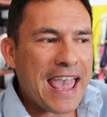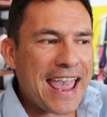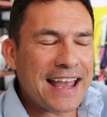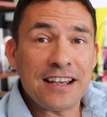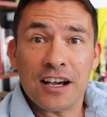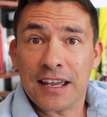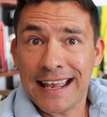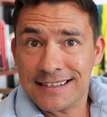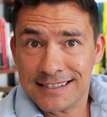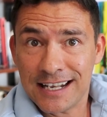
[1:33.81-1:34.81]
And uh,
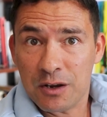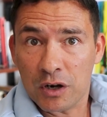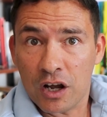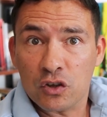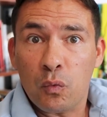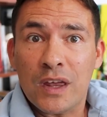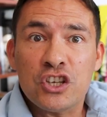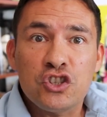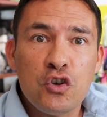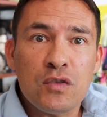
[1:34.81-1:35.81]
Kansas City went on to win
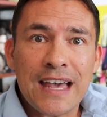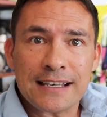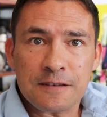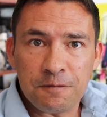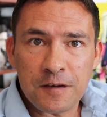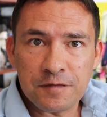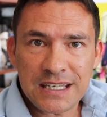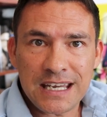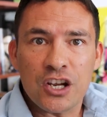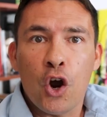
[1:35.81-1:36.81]
the
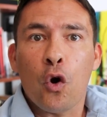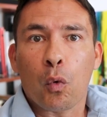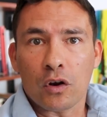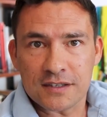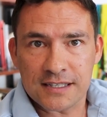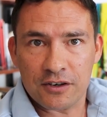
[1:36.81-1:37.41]
2015 World